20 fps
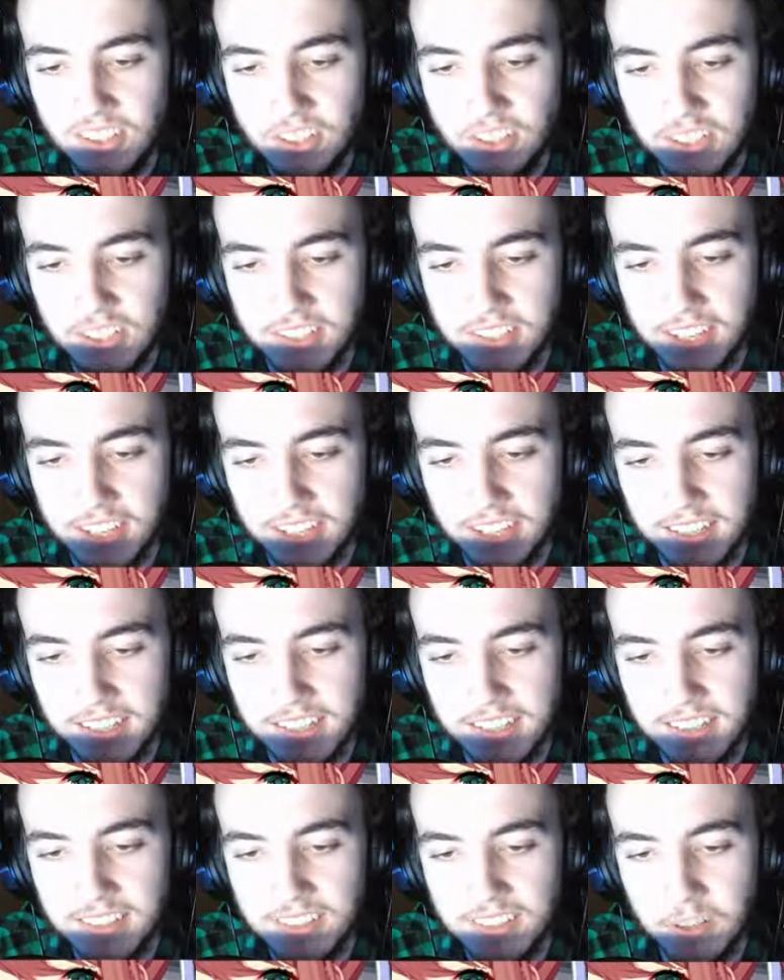Jeez,
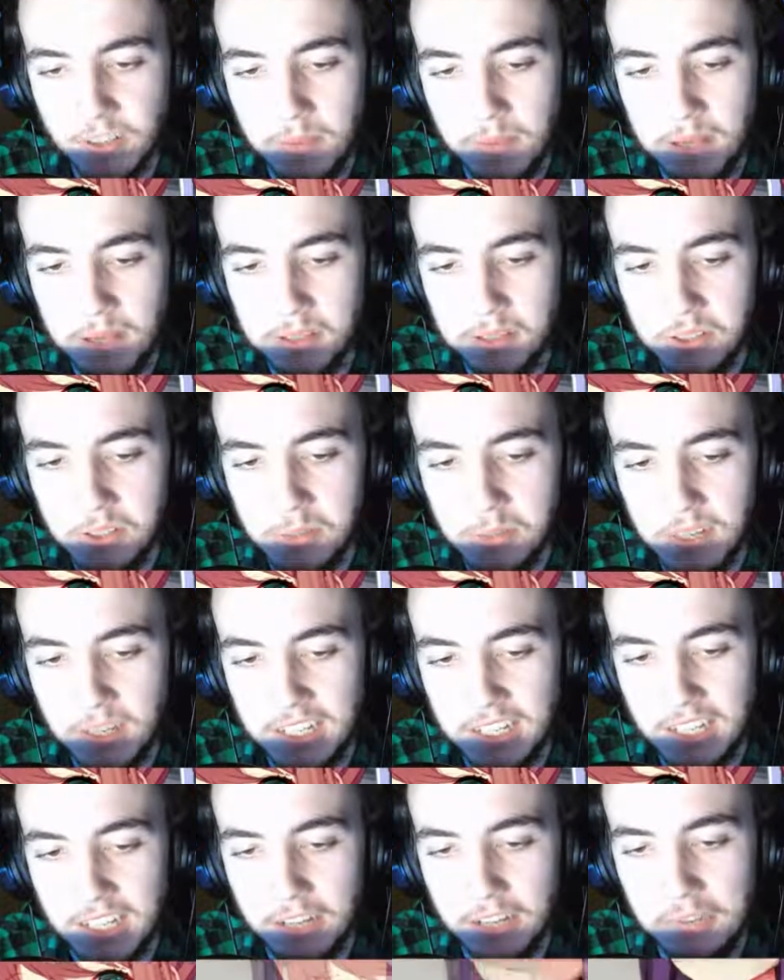guys, don't make such a
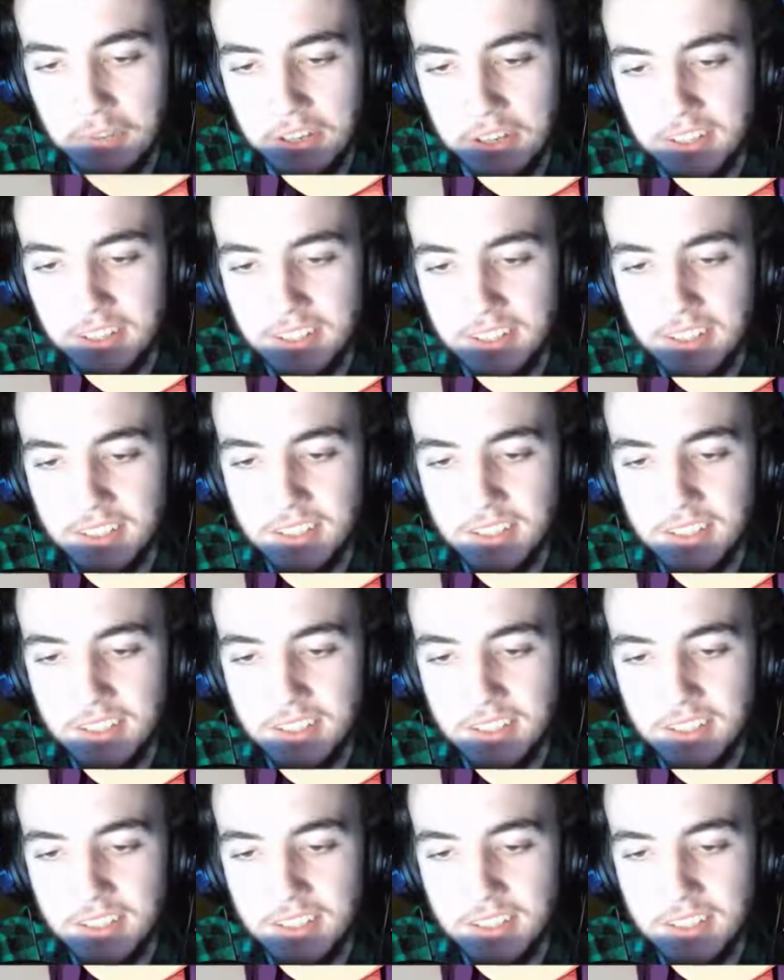big deal out of it.